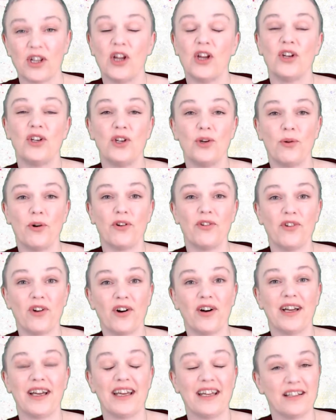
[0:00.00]
you are
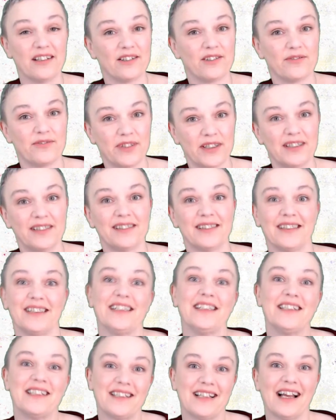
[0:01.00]
not
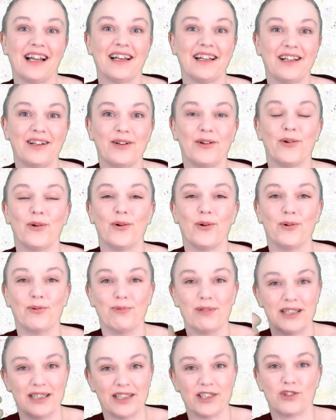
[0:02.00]
inadvertently selling or
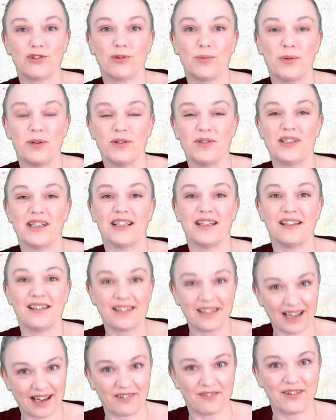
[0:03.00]
redistributing
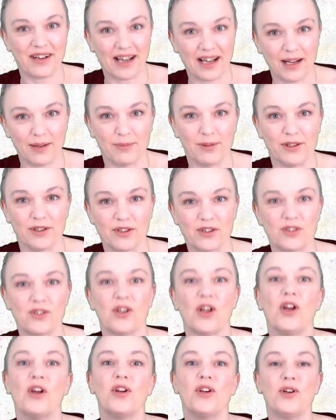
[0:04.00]
Canva Elements.
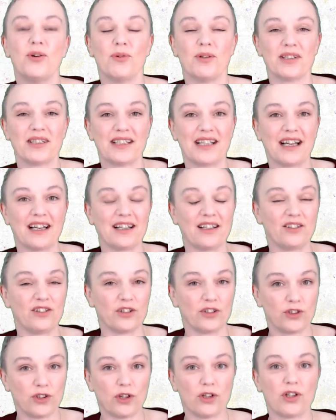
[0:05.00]
You are selling the
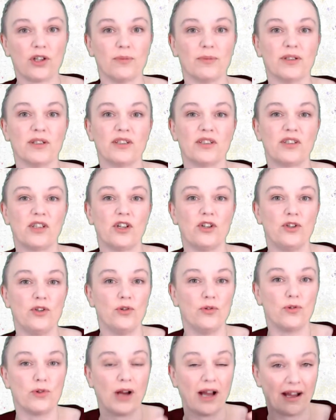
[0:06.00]
documents that
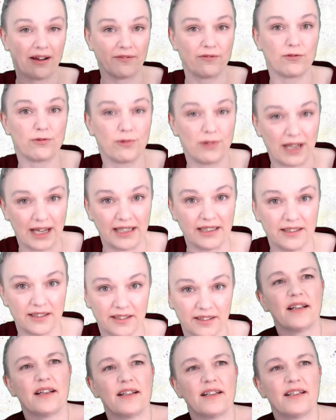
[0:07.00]
you have
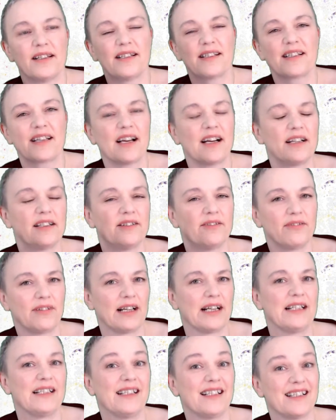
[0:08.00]
created. This kind of
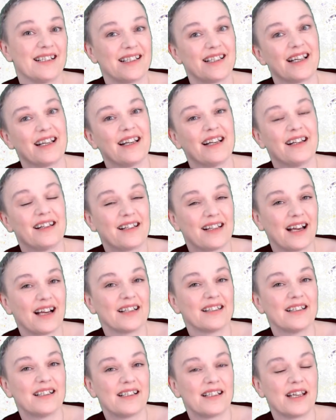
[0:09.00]
licensing
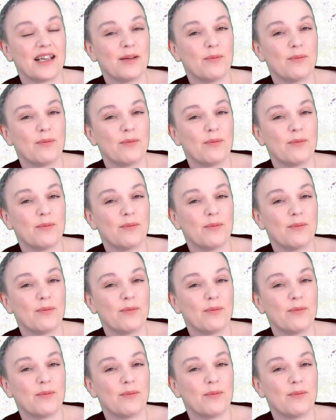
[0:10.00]
can seem